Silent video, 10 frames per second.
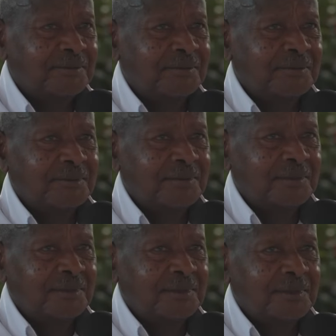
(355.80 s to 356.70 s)

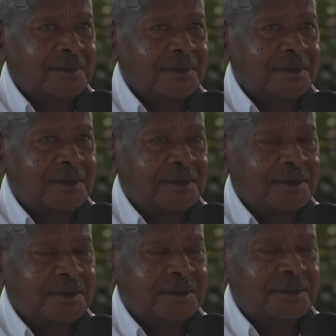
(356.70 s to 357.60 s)

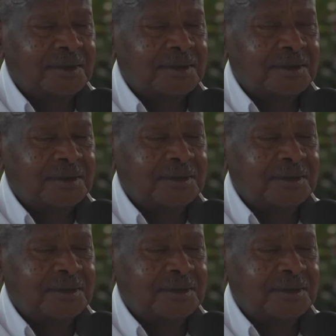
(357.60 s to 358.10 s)
Nothing is said.